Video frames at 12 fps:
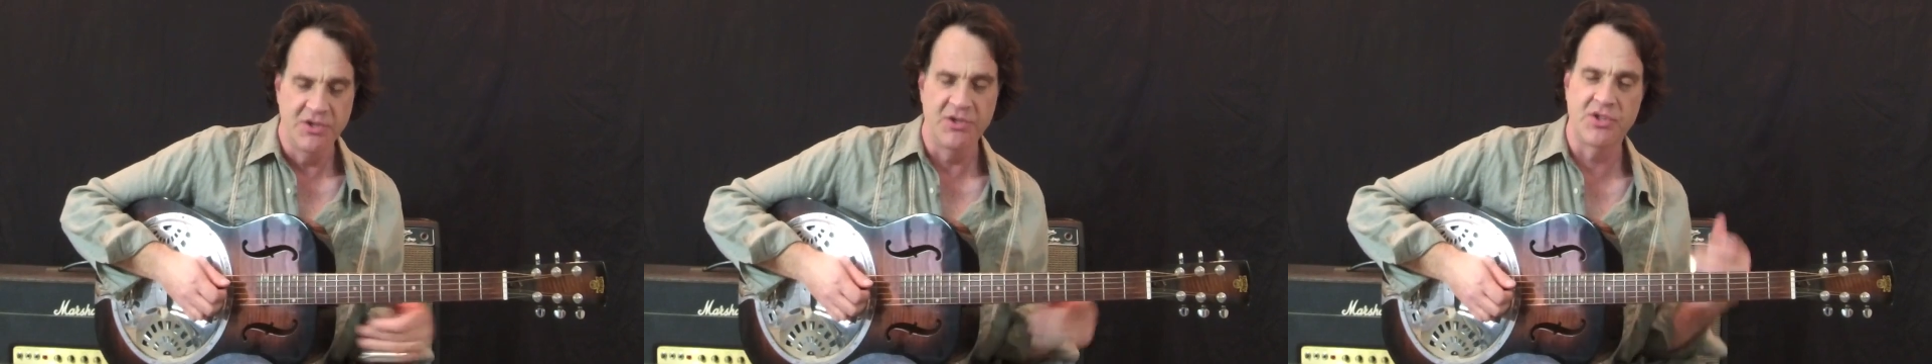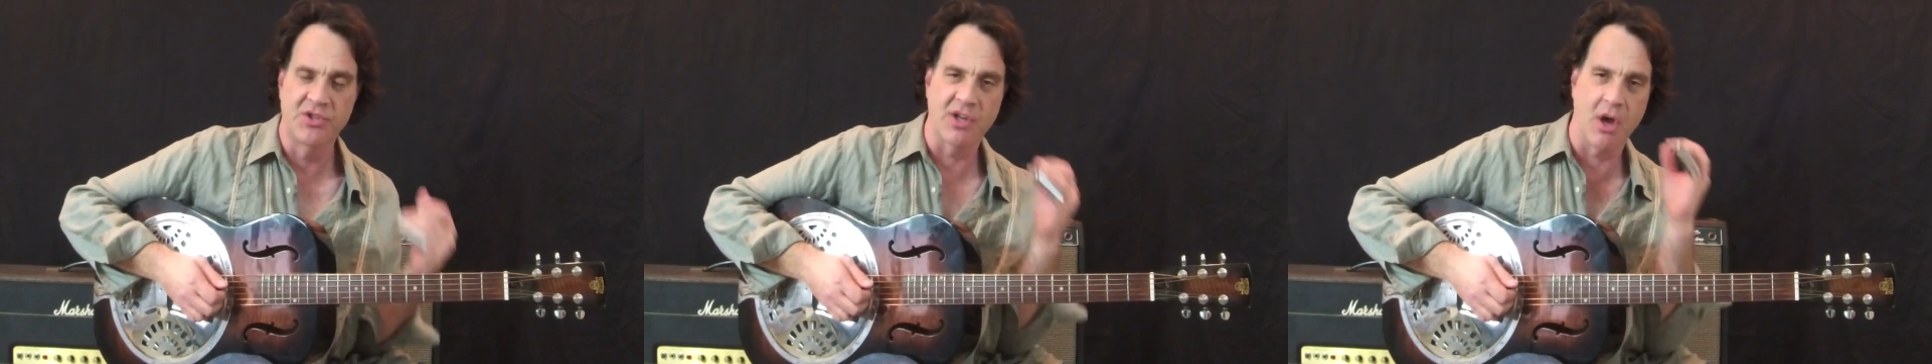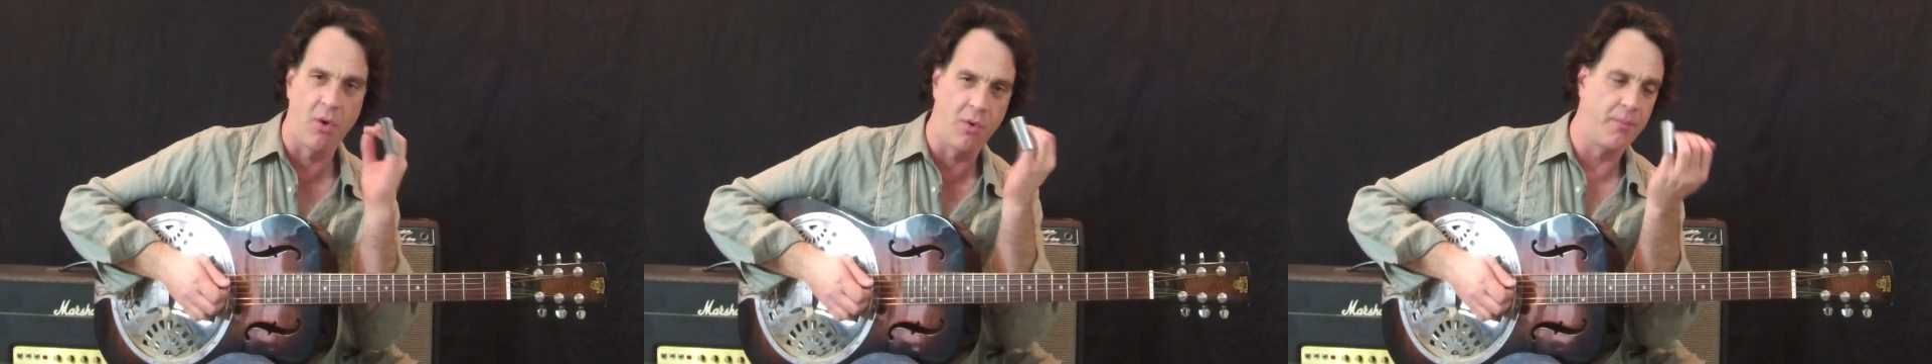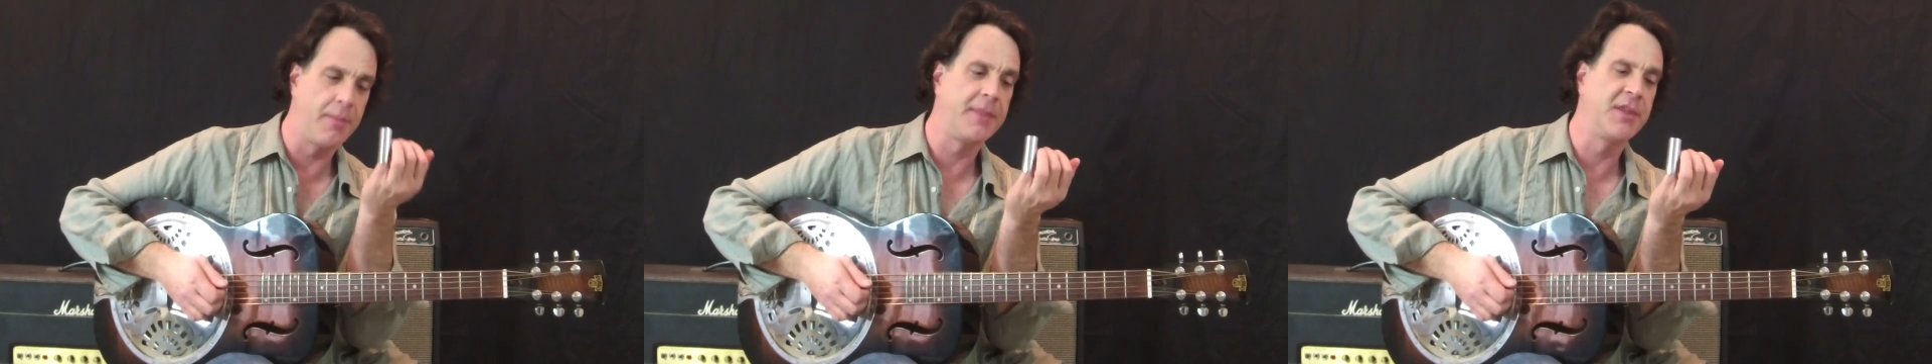
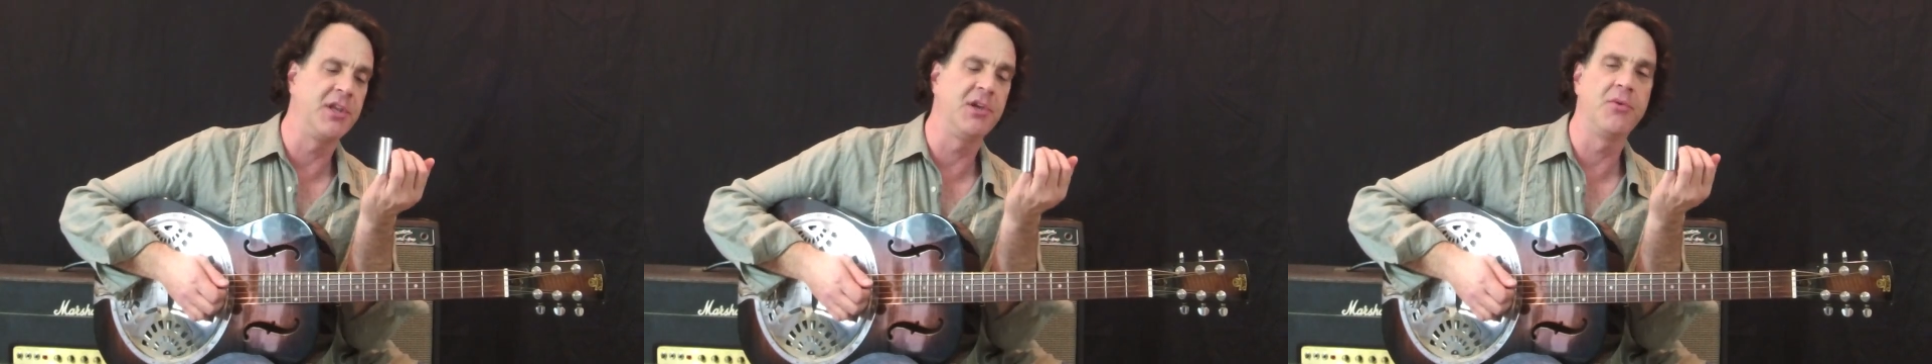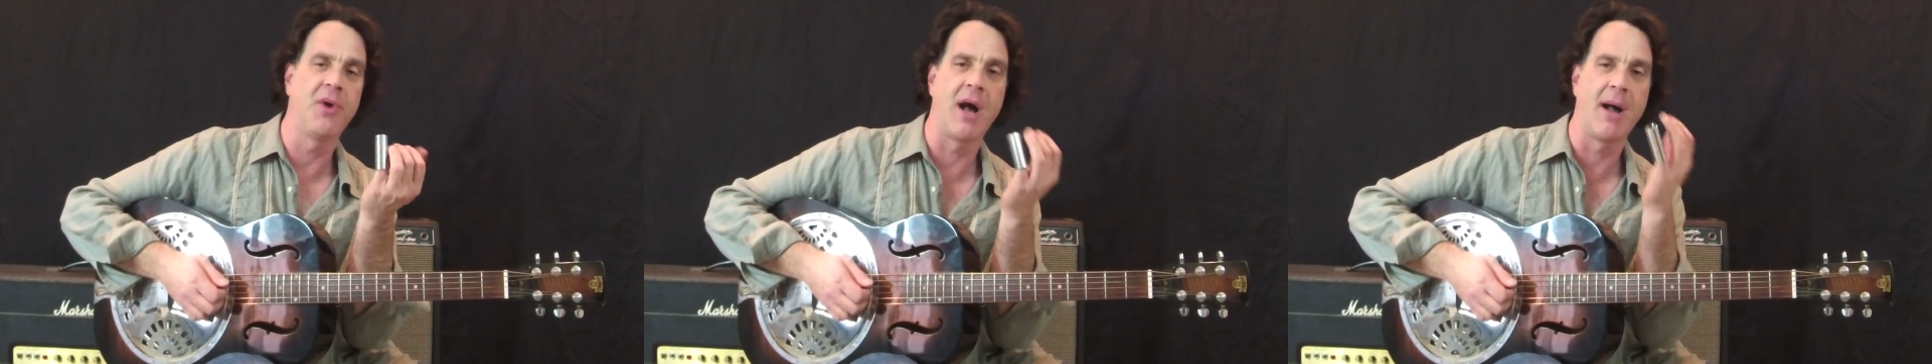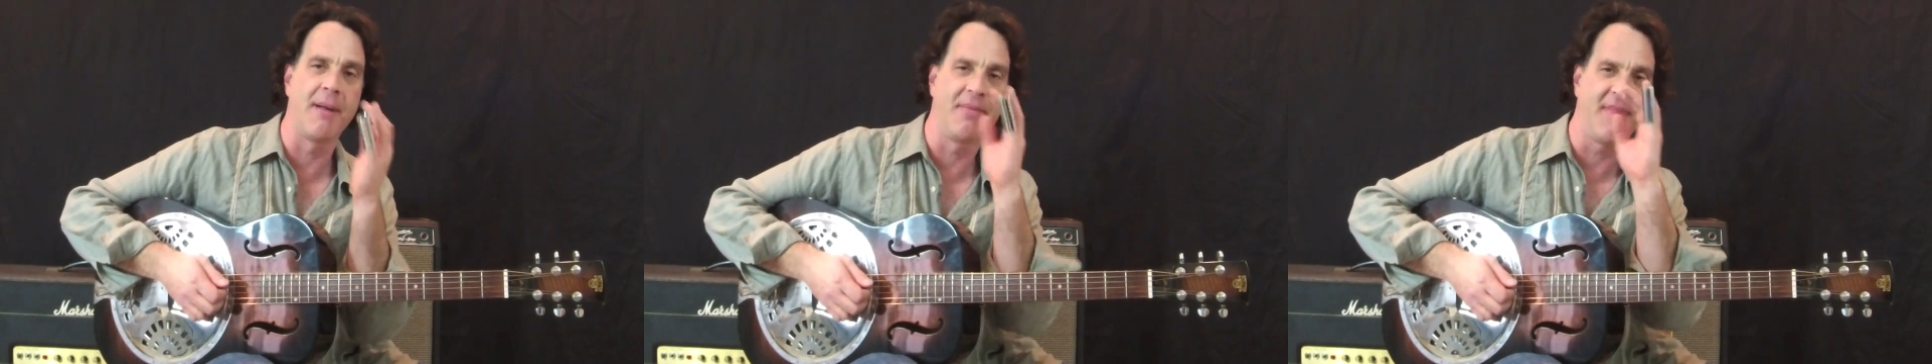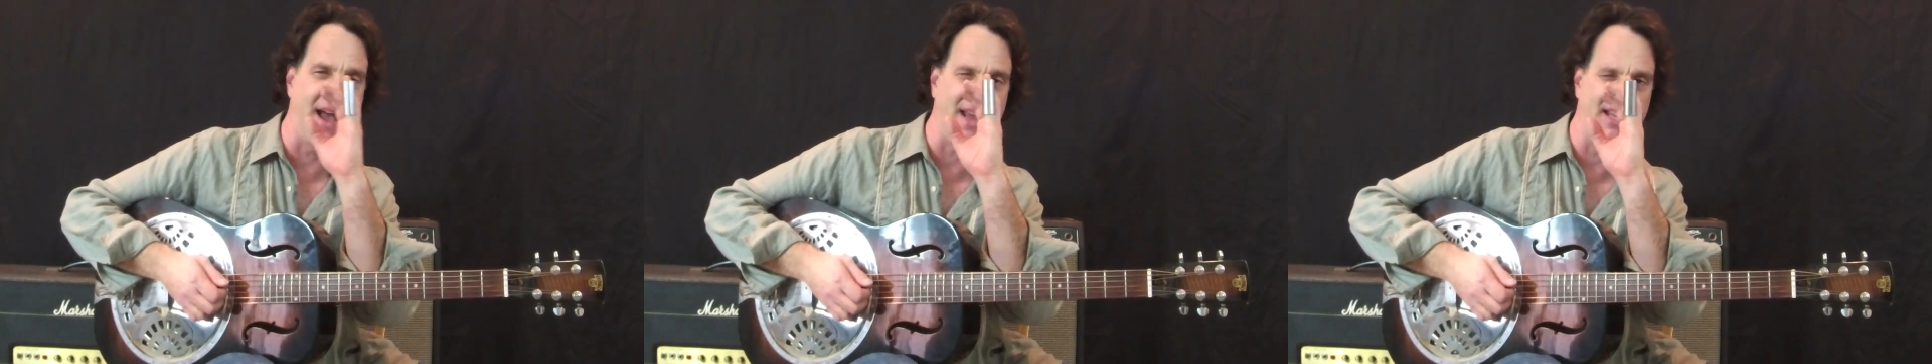So
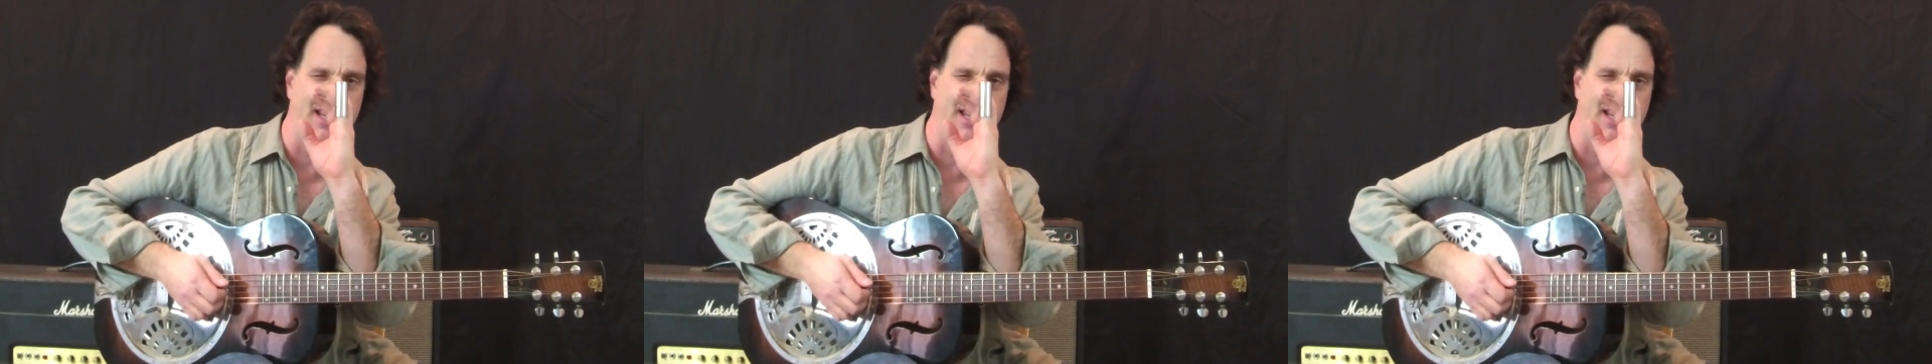that